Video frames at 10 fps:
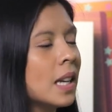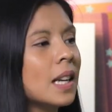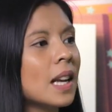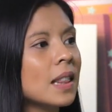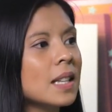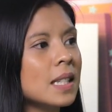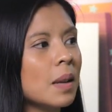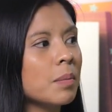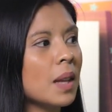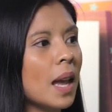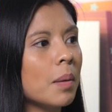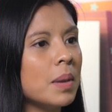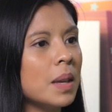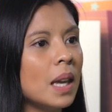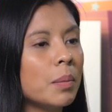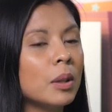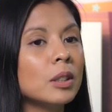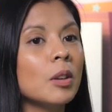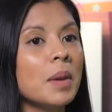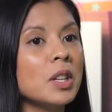and at the same time be able
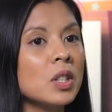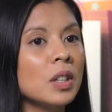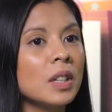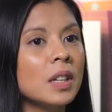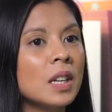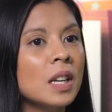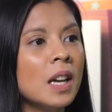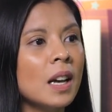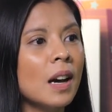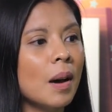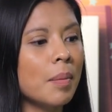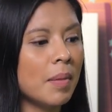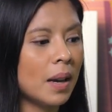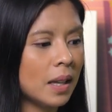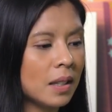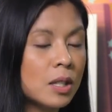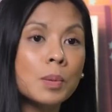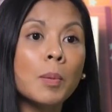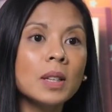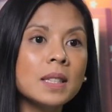to measure at a
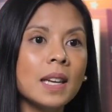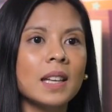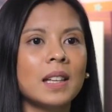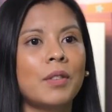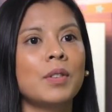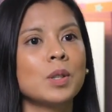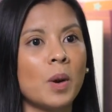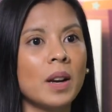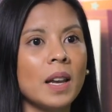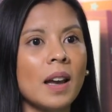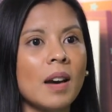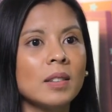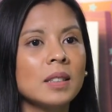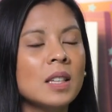small scale if it's working out.